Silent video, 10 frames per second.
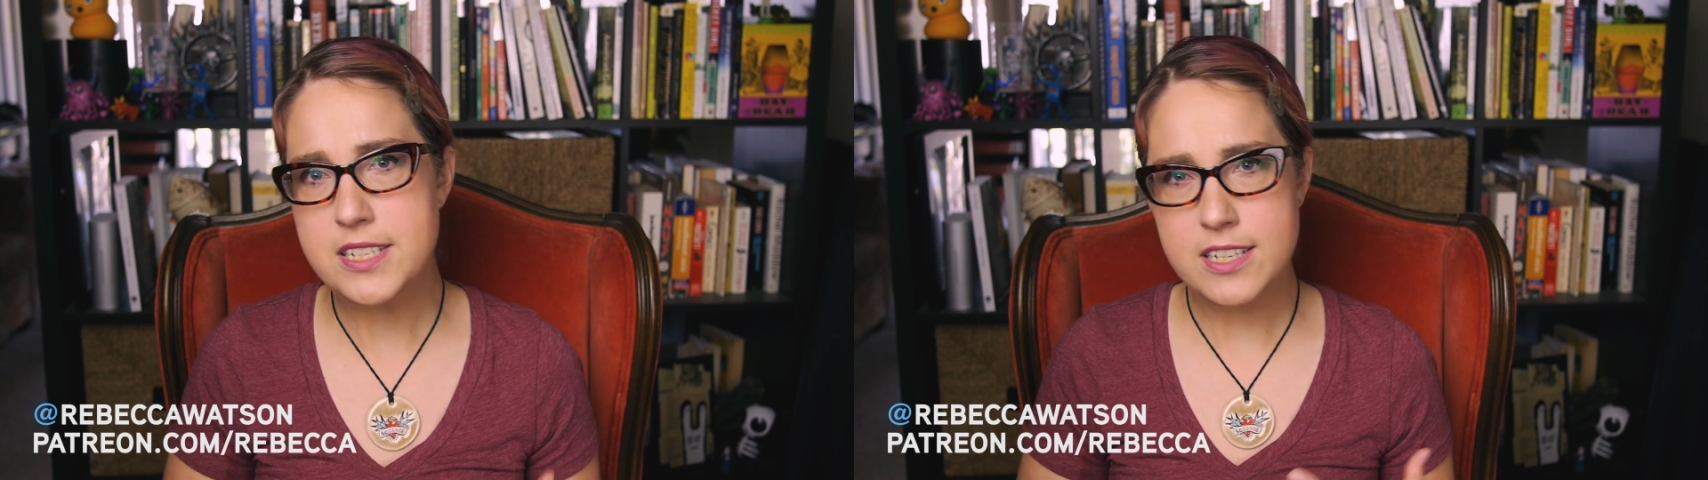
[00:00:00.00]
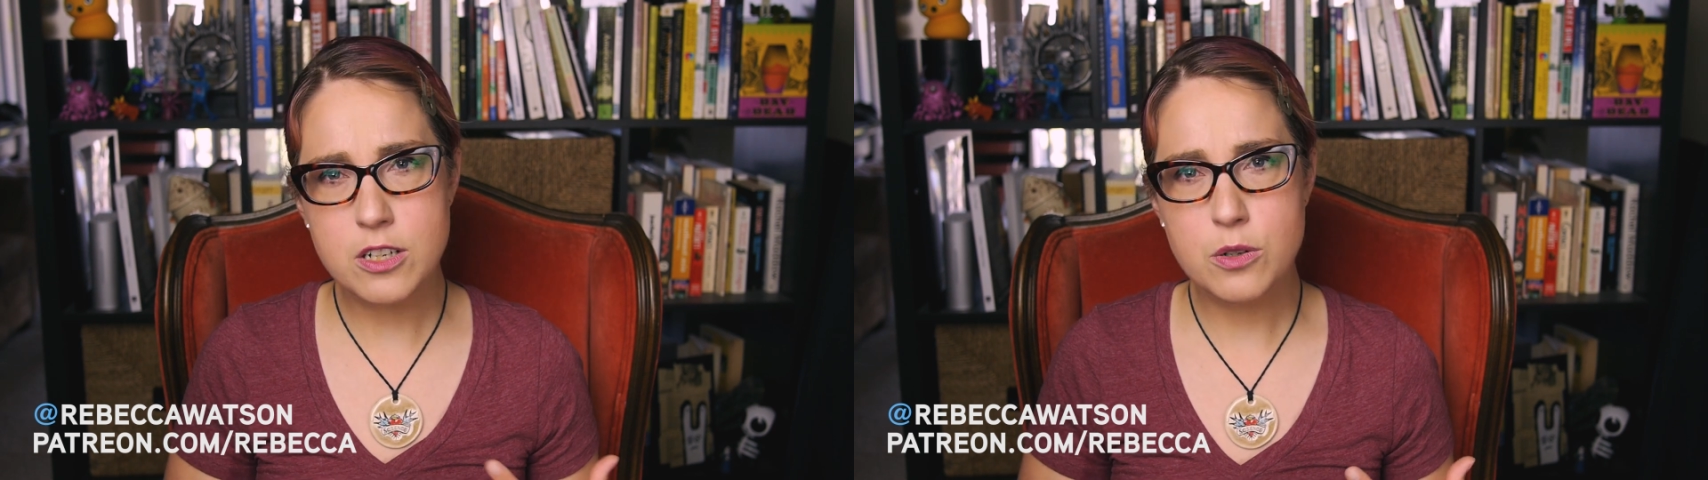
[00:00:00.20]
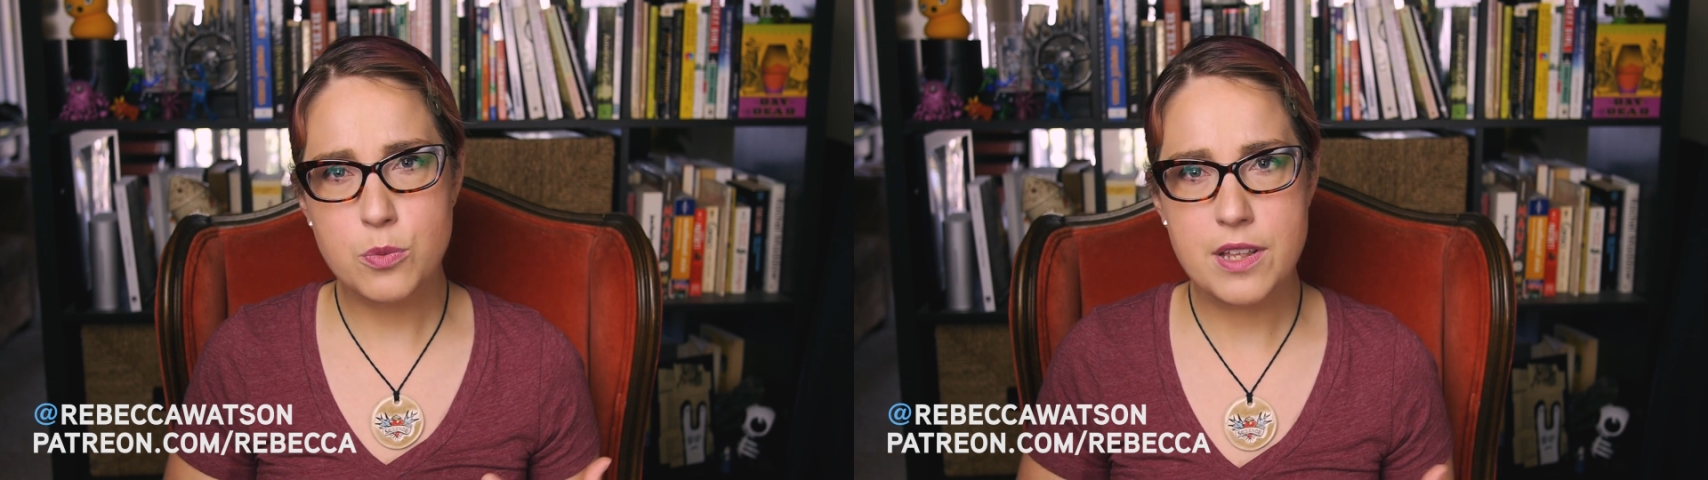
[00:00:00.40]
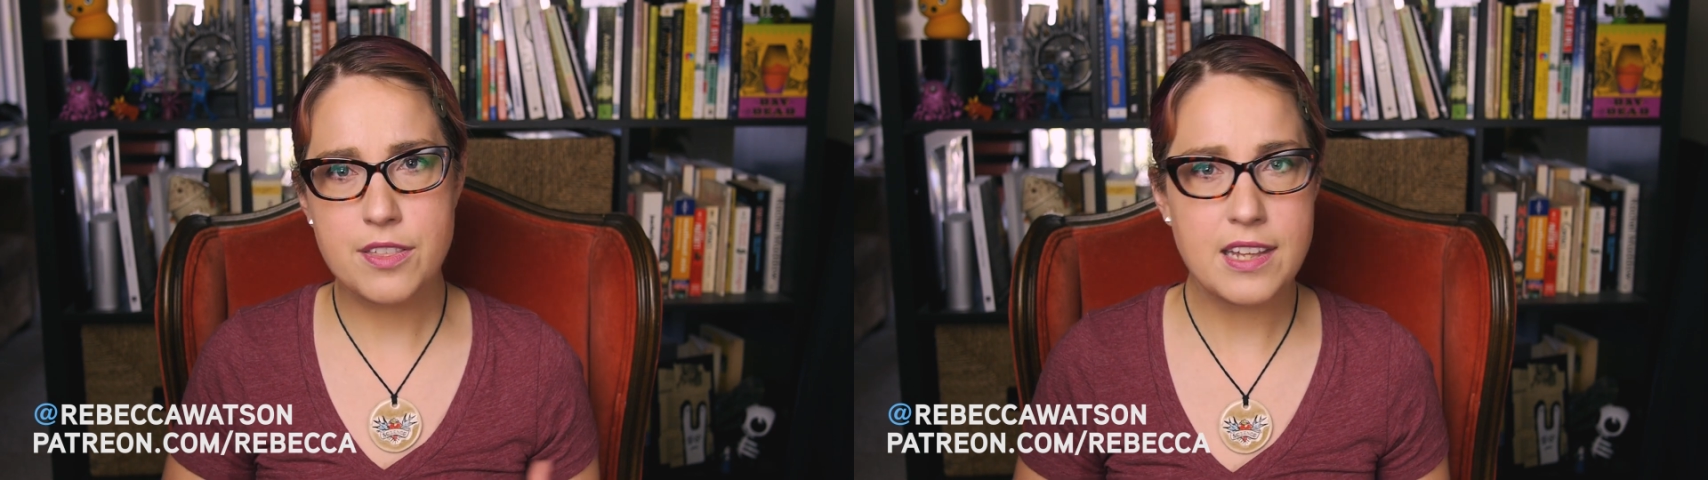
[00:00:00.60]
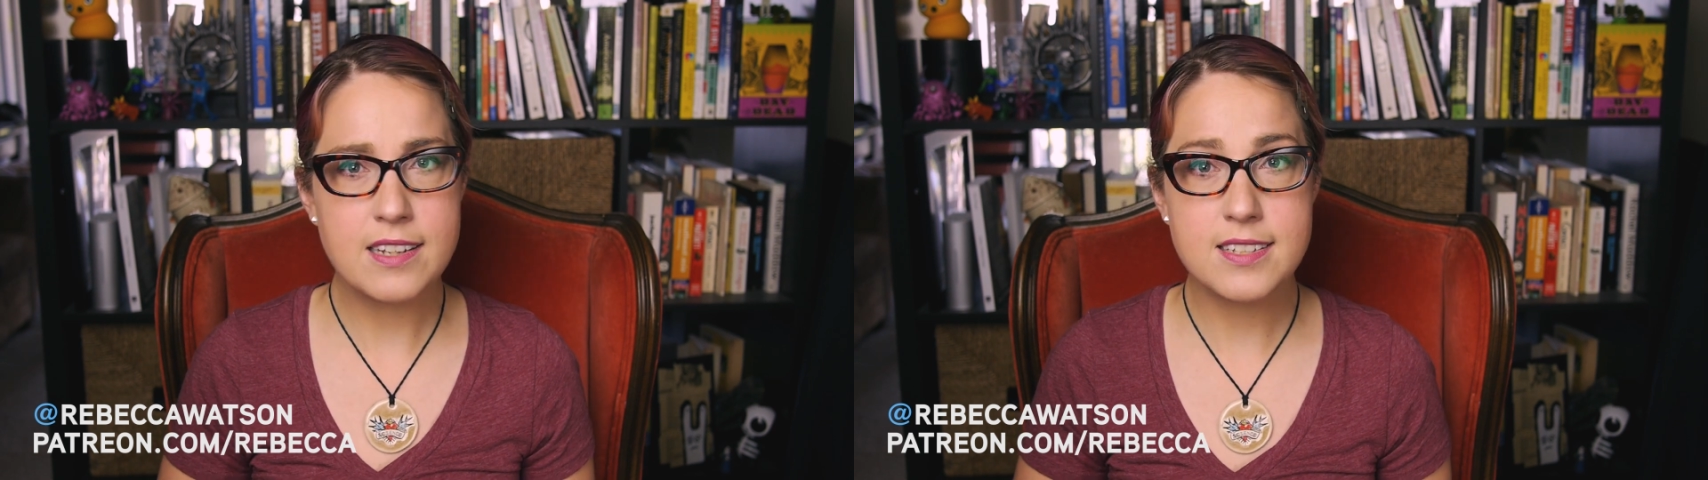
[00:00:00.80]
deal
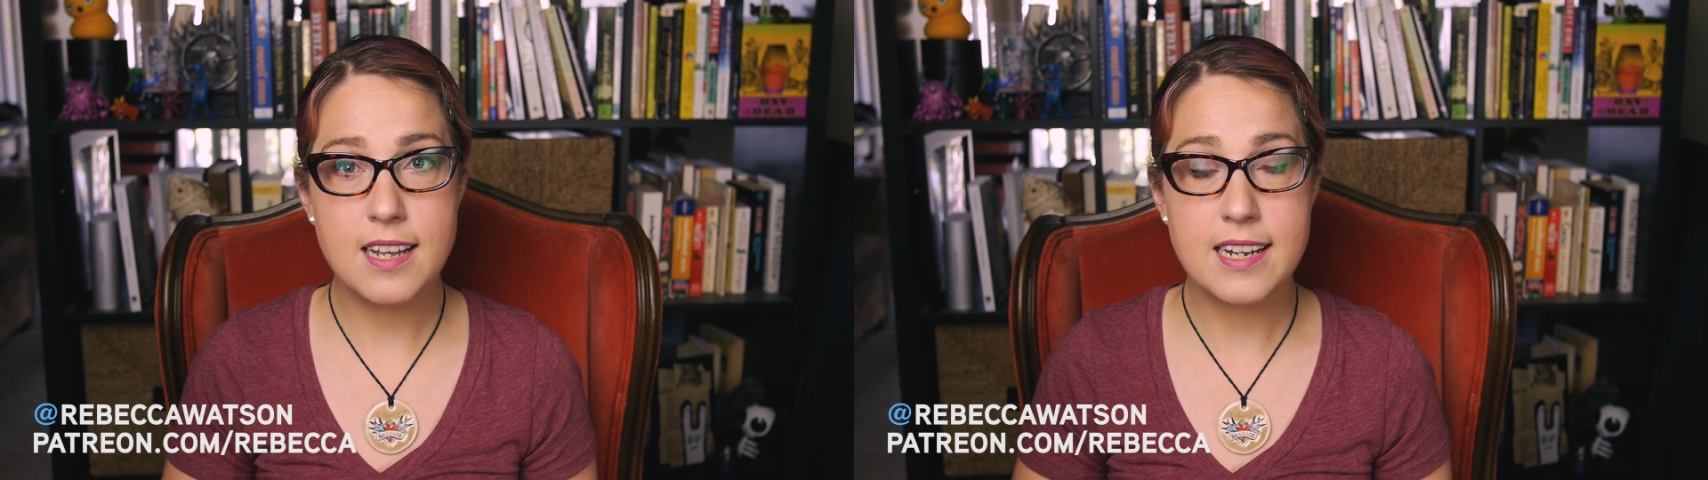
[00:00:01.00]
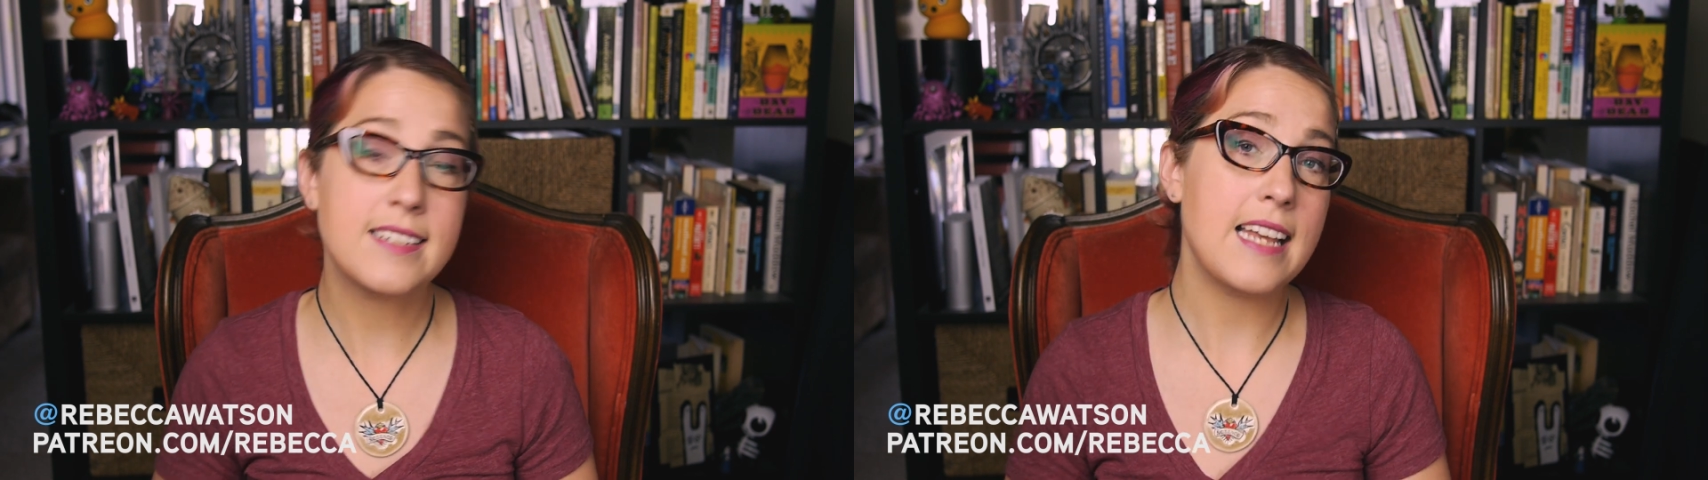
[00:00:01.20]
with things like